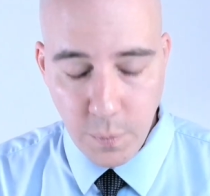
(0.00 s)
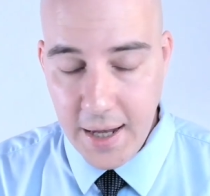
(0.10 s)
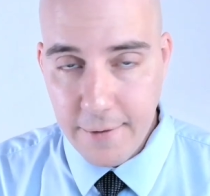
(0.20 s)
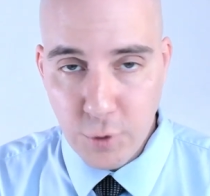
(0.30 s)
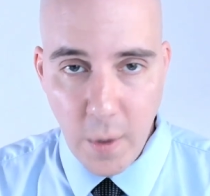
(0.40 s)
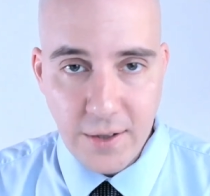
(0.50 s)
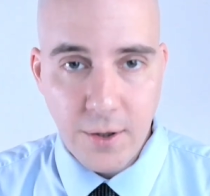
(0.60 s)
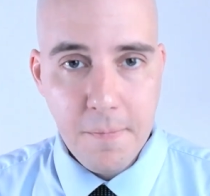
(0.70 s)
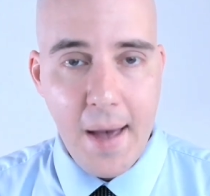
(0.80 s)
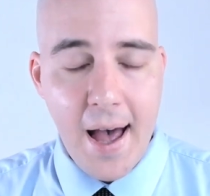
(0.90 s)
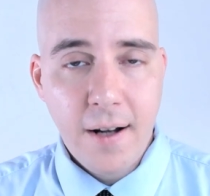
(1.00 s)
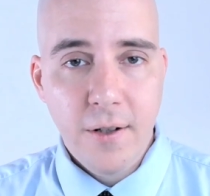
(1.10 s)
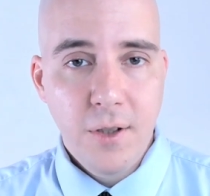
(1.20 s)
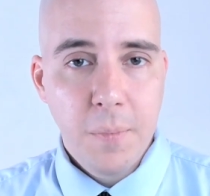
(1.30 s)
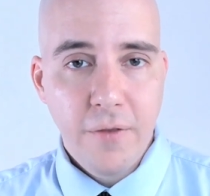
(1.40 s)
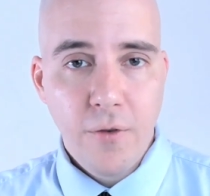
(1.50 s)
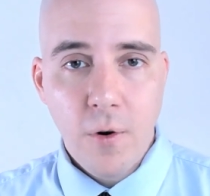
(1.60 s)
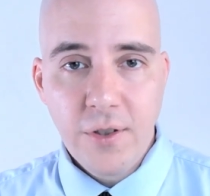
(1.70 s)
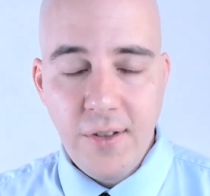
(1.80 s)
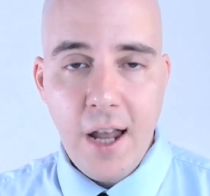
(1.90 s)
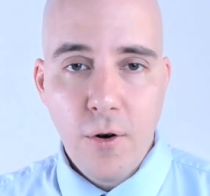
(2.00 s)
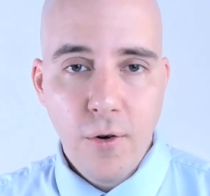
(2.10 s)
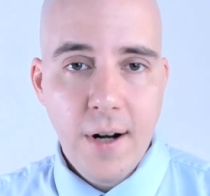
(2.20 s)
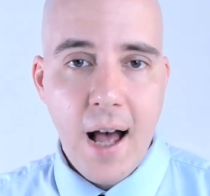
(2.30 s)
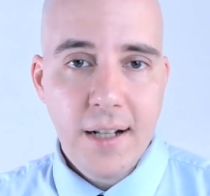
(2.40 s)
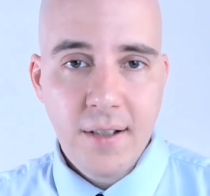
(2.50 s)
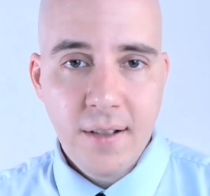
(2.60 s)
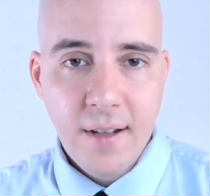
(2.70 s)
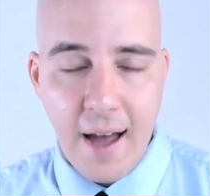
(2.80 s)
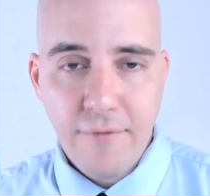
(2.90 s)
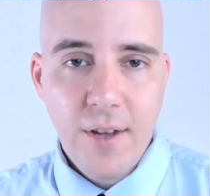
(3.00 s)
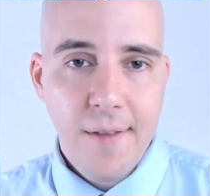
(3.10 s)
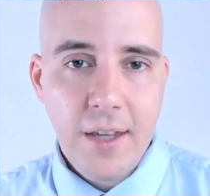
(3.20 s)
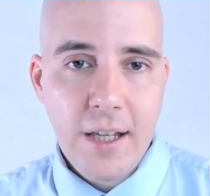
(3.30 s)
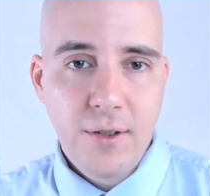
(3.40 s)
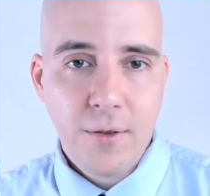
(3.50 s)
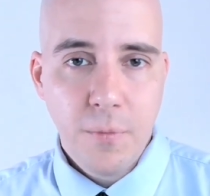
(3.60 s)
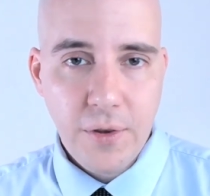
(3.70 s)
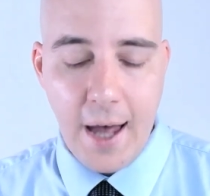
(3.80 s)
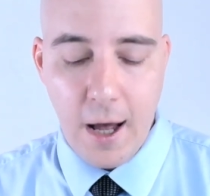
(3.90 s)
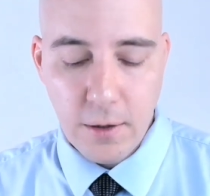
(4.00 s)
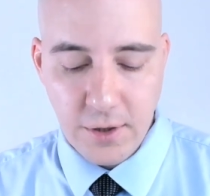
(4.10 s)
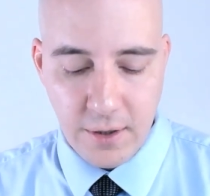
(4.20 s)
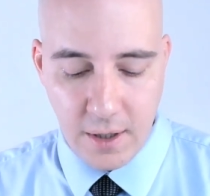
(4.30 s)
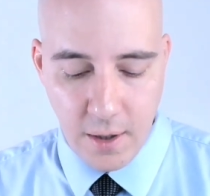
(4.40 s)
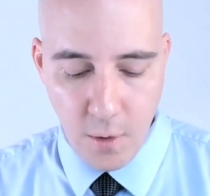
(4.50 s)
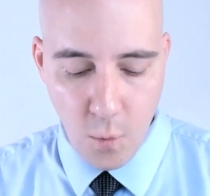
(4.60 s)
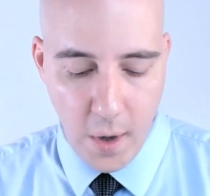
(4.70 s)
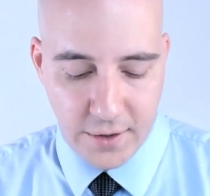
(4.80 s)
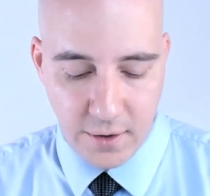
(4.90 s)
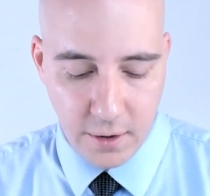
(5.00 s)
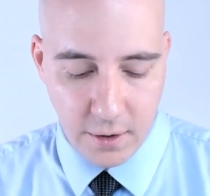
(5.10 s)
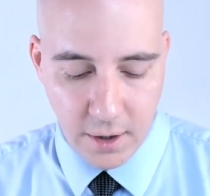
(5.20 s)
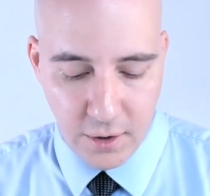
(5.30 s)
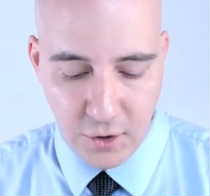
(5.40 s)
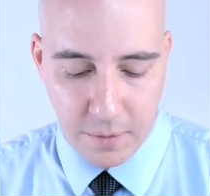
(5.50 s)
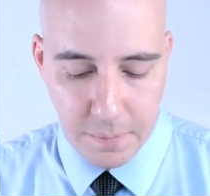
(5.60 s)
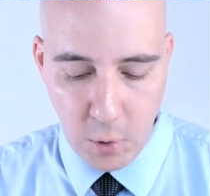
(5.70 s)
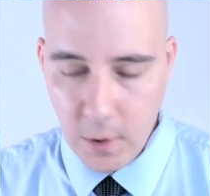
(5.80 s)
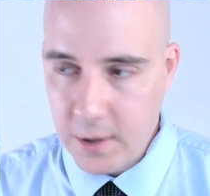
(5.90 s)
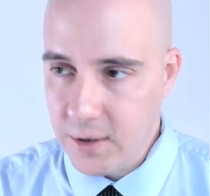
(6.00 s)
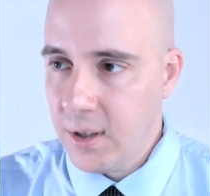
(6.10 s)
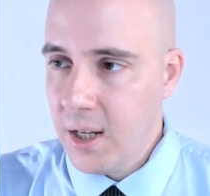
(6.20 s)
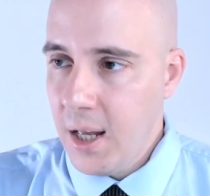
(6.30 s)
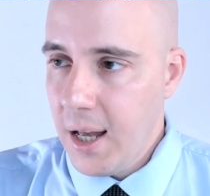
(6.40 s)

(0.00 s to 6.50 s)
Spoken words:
Kiev's Western backers. But of course, they could not have done this without Western support.